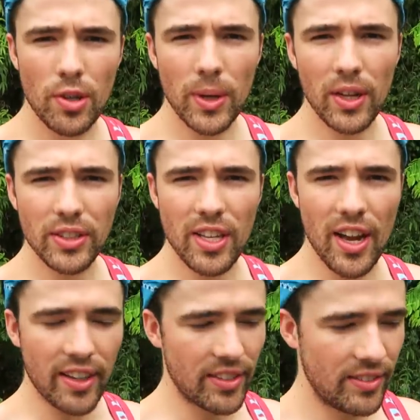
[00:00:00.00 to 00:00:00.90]
So we got
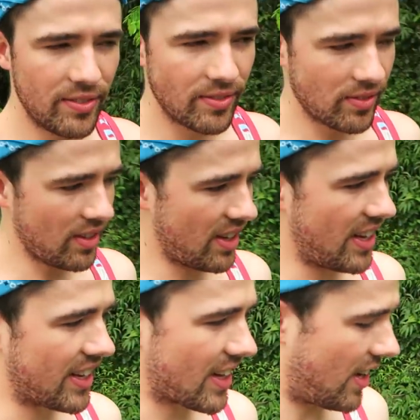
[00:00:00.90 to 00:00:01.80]
stuck
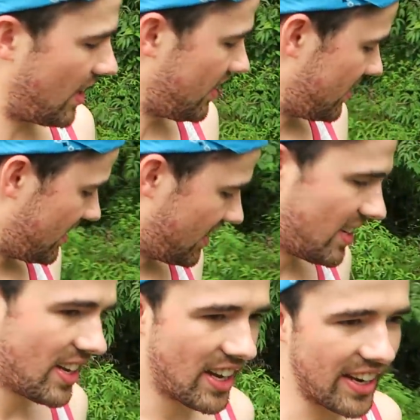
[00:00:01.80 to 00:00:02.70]
in the car,
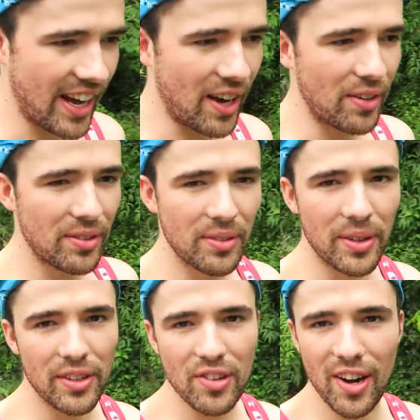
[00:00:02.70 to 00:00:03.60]
and now we're
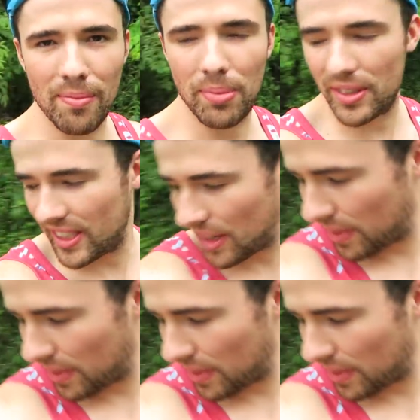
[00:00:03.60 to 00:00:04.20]
going to try and push it